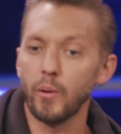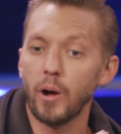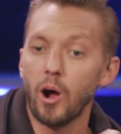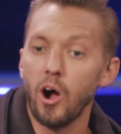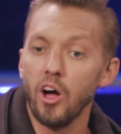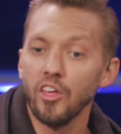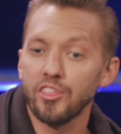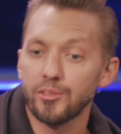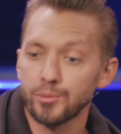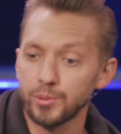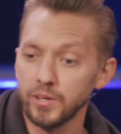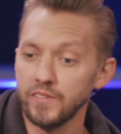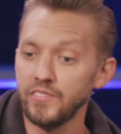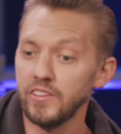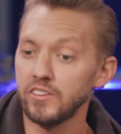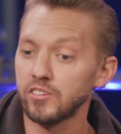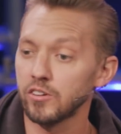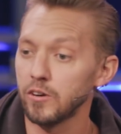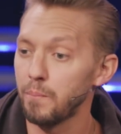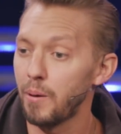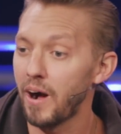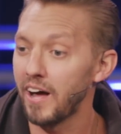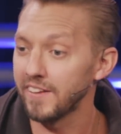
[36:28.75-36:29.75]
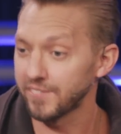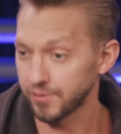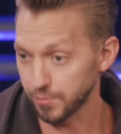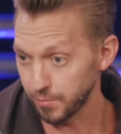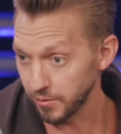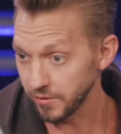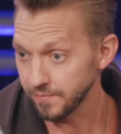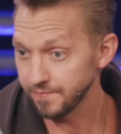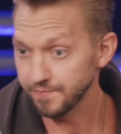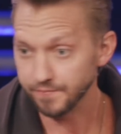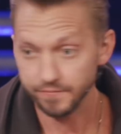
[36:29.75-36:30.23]
way, all three of these are
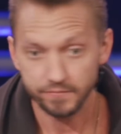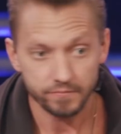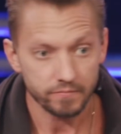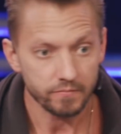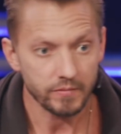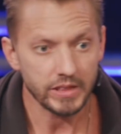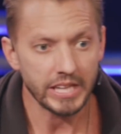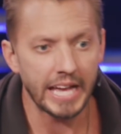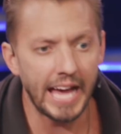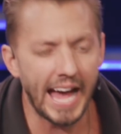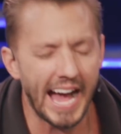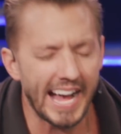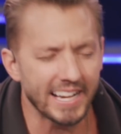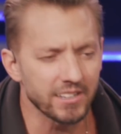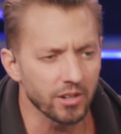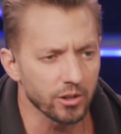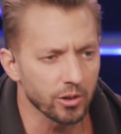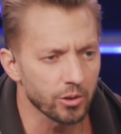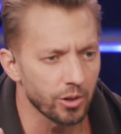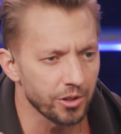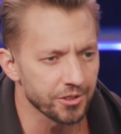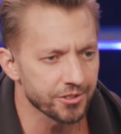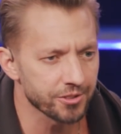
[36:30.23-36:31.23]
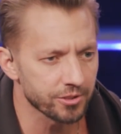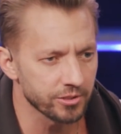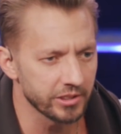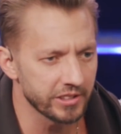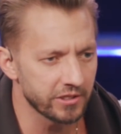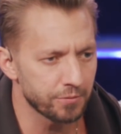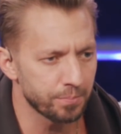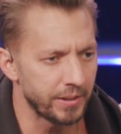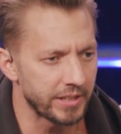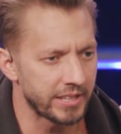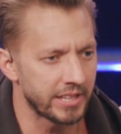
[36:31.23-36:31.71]
impossible.
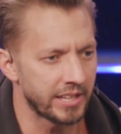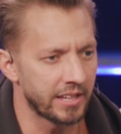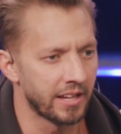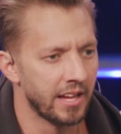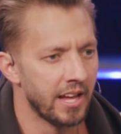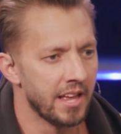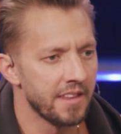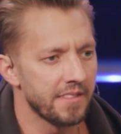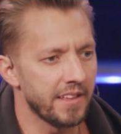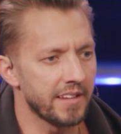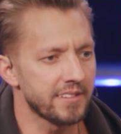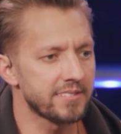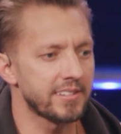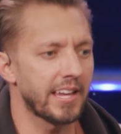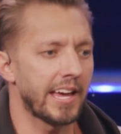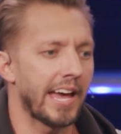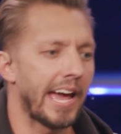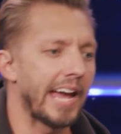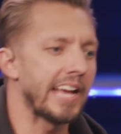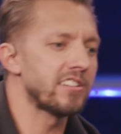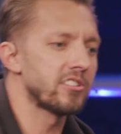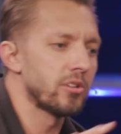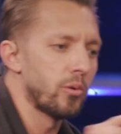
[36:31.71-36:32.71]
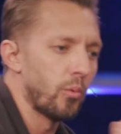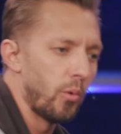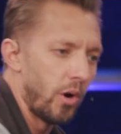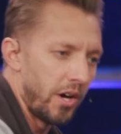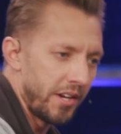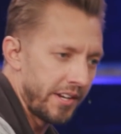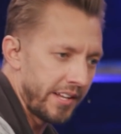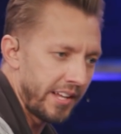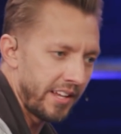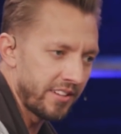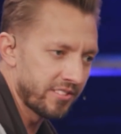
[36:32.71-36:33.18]
Agriculturally speaking, they say 8 to
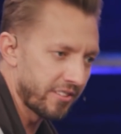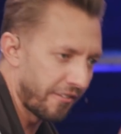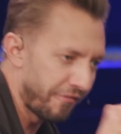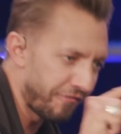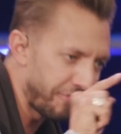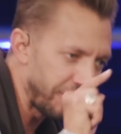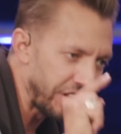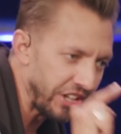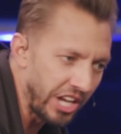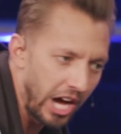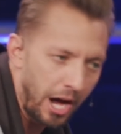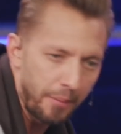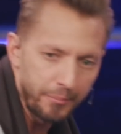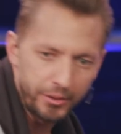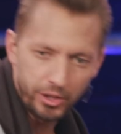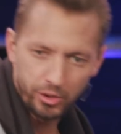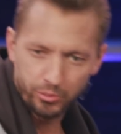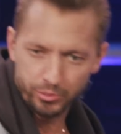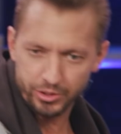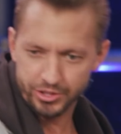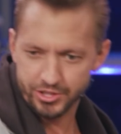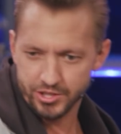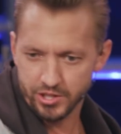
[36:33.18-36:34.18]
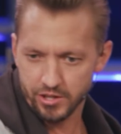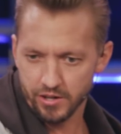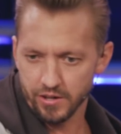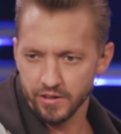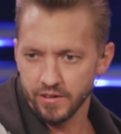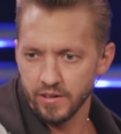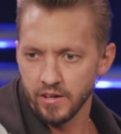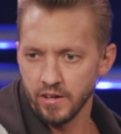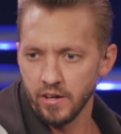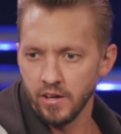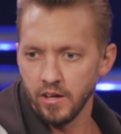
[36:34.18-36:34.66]
1 is a phenomenal
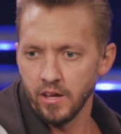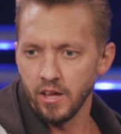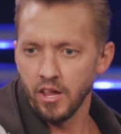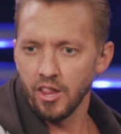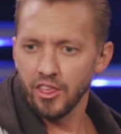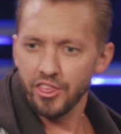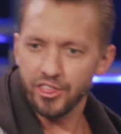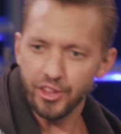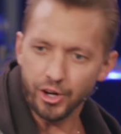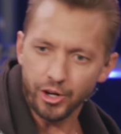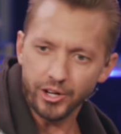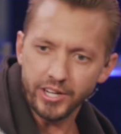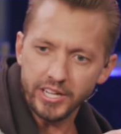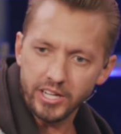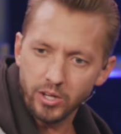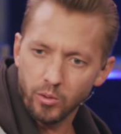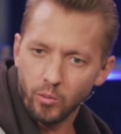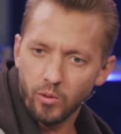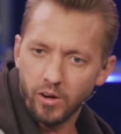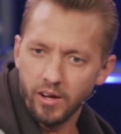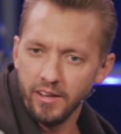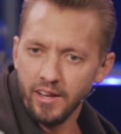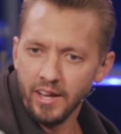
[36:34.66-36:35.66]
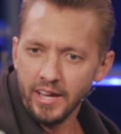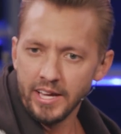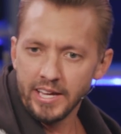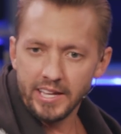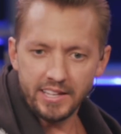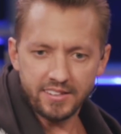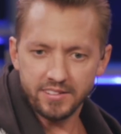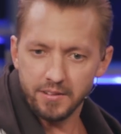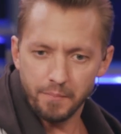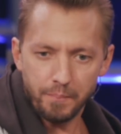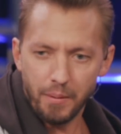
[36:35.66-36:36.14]
return. 30 to 1
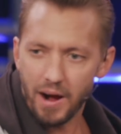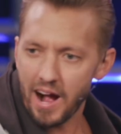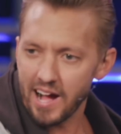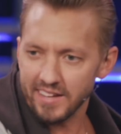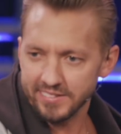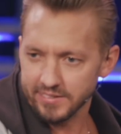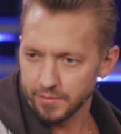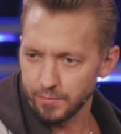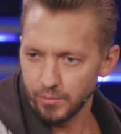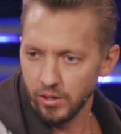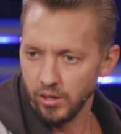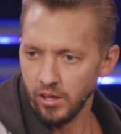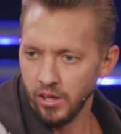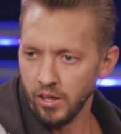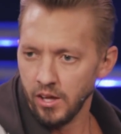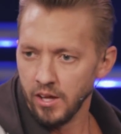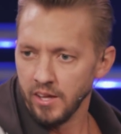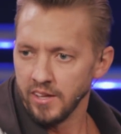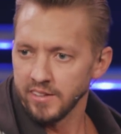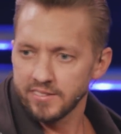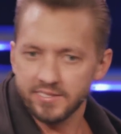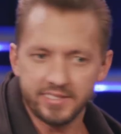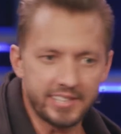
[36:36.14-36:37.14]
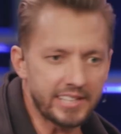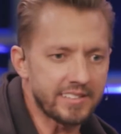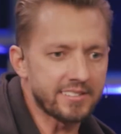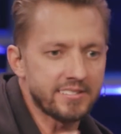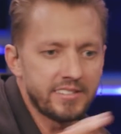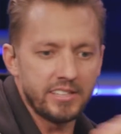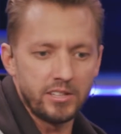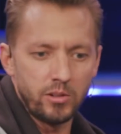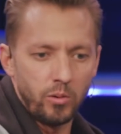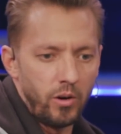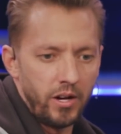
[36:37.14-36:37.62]
is impossible.
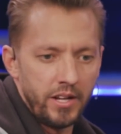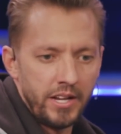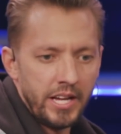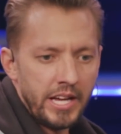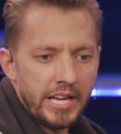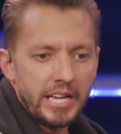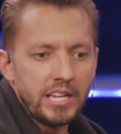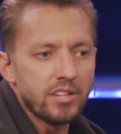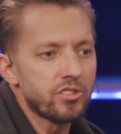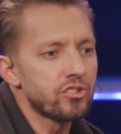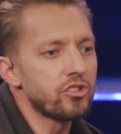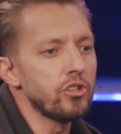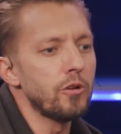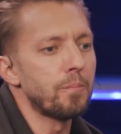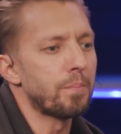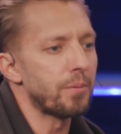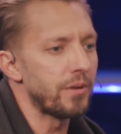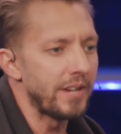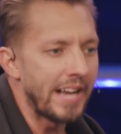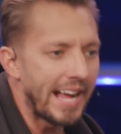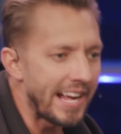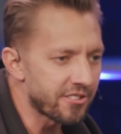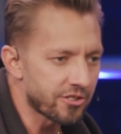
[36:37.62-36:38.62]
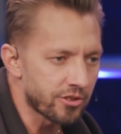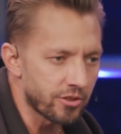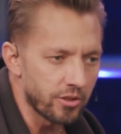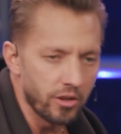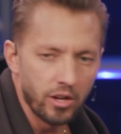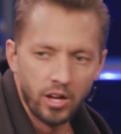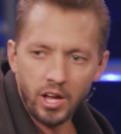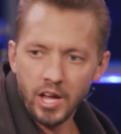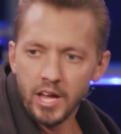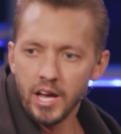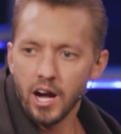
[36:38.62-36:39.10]
60 to 1 is
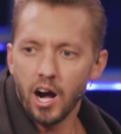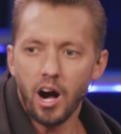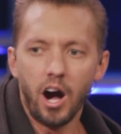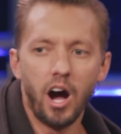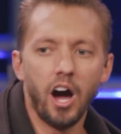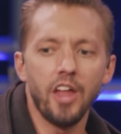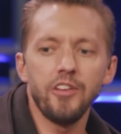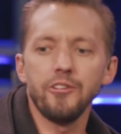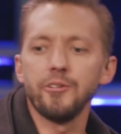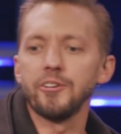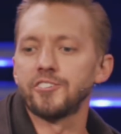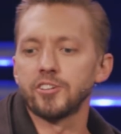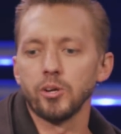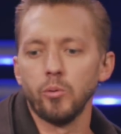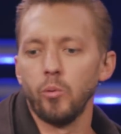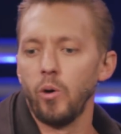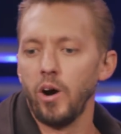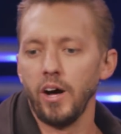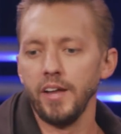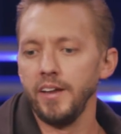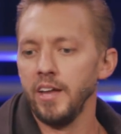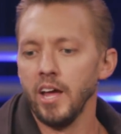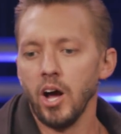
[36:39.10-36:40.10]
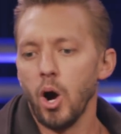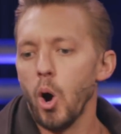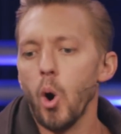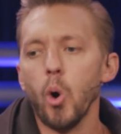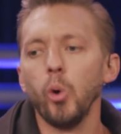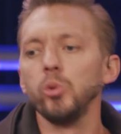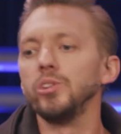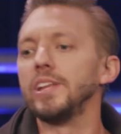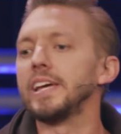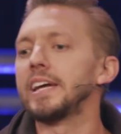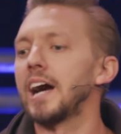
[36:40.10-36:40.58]
supernatural. 100 to 1,
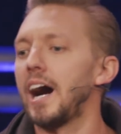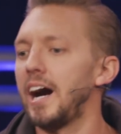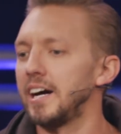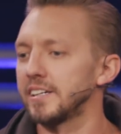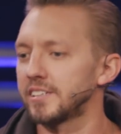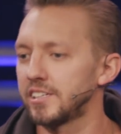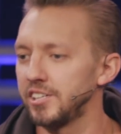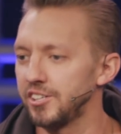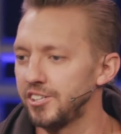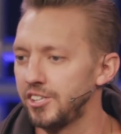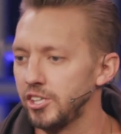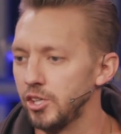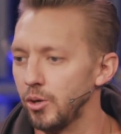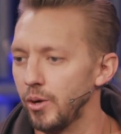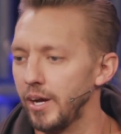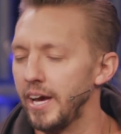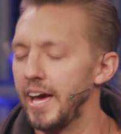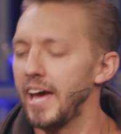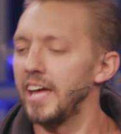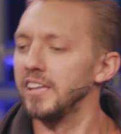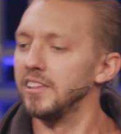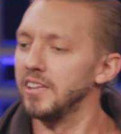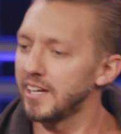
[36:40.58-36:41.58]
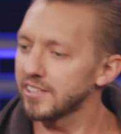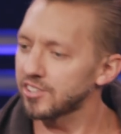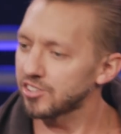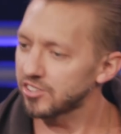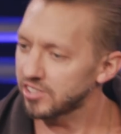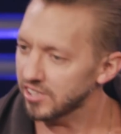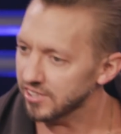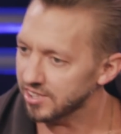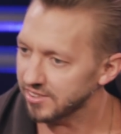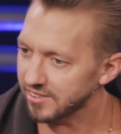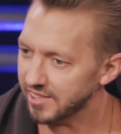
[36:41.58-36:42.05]
only God could do it. And
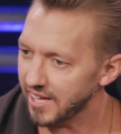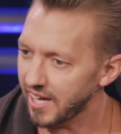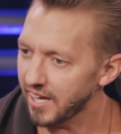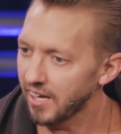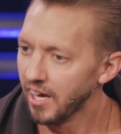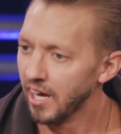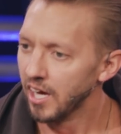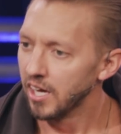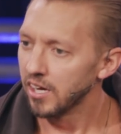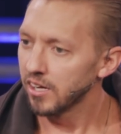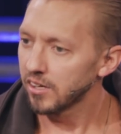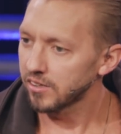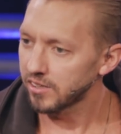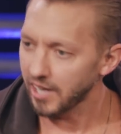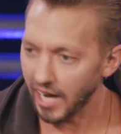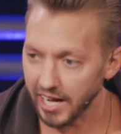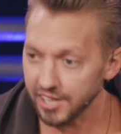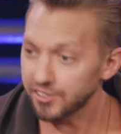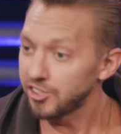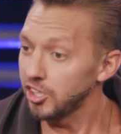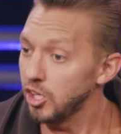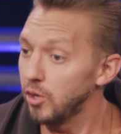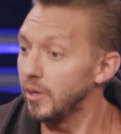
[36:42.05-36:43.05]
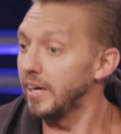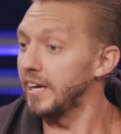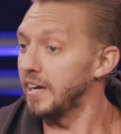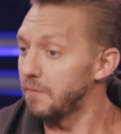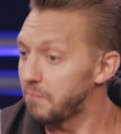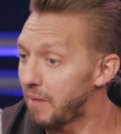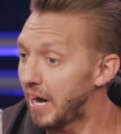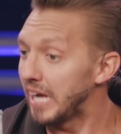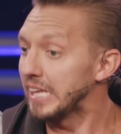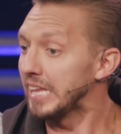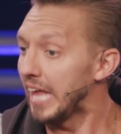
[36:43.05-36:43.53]
let's just say, God, do it
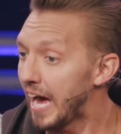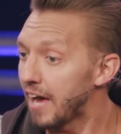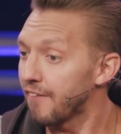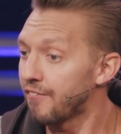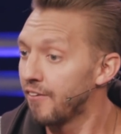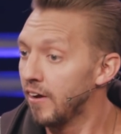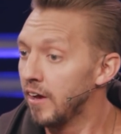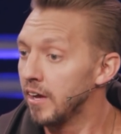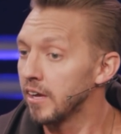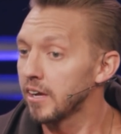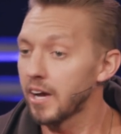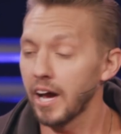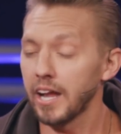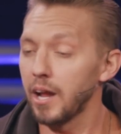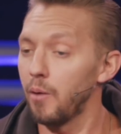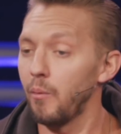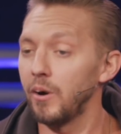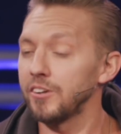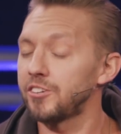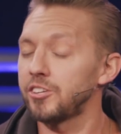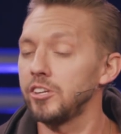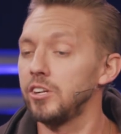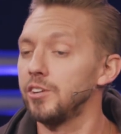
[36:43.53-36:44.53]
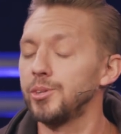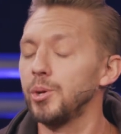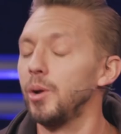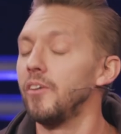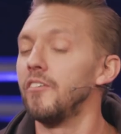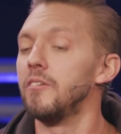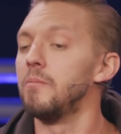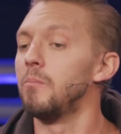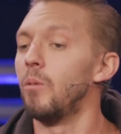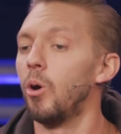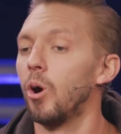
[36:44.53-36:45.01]
in my life. God, I want you to do
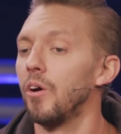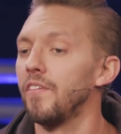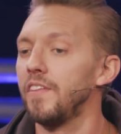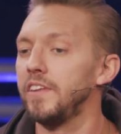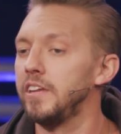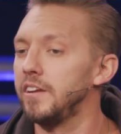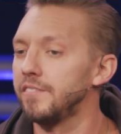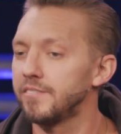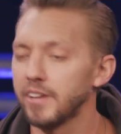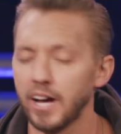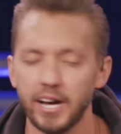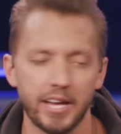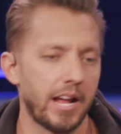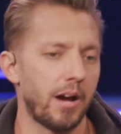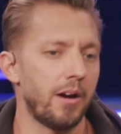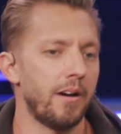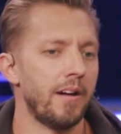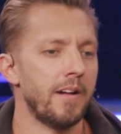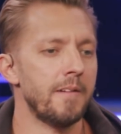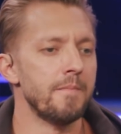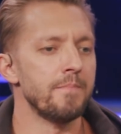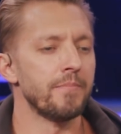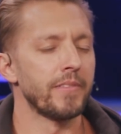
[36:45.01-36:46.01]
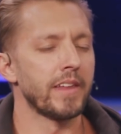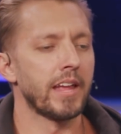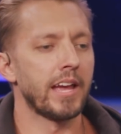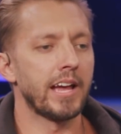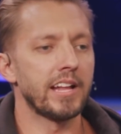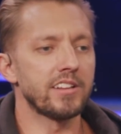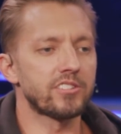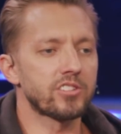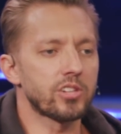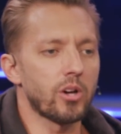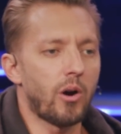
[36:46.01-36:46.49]
even more than you've done. I,
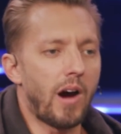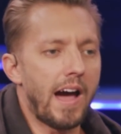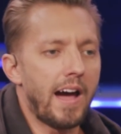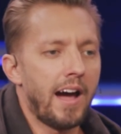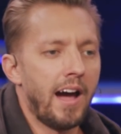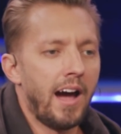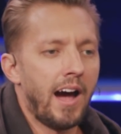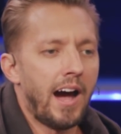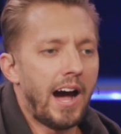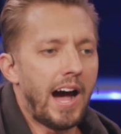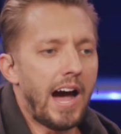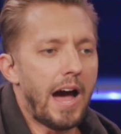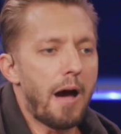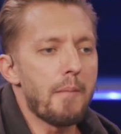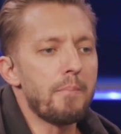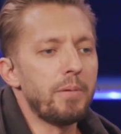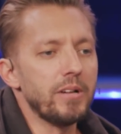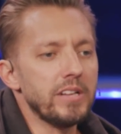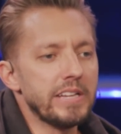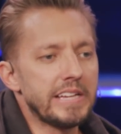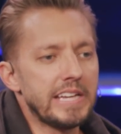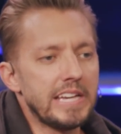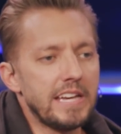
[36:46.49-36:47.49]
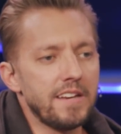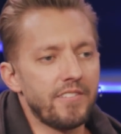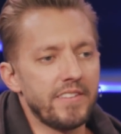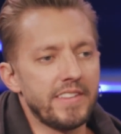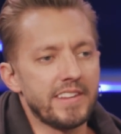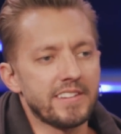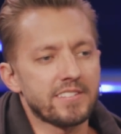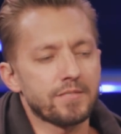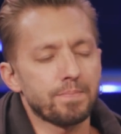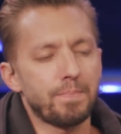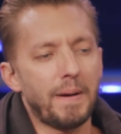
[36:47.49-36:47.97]
and so I, I believe
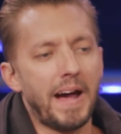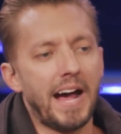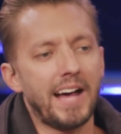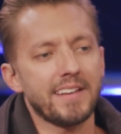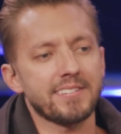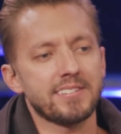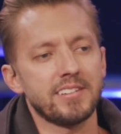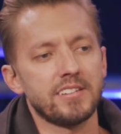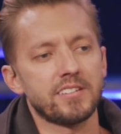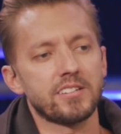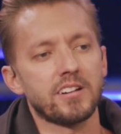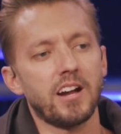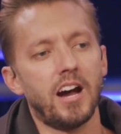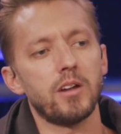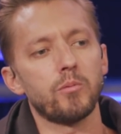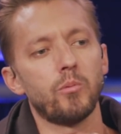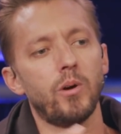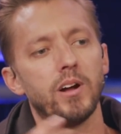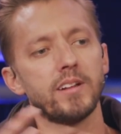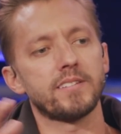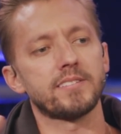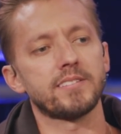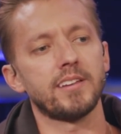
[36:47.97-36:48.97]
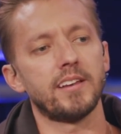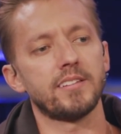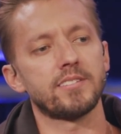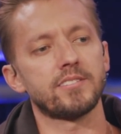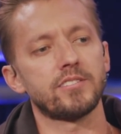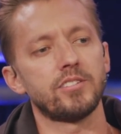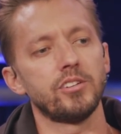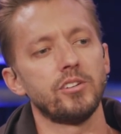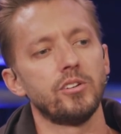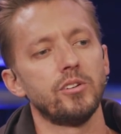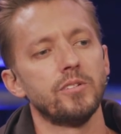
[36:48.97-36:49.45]
in this passage, God wants
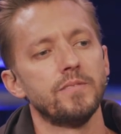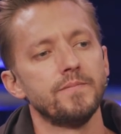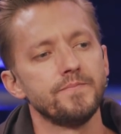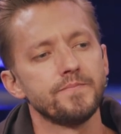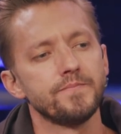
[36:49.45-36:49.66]
us to,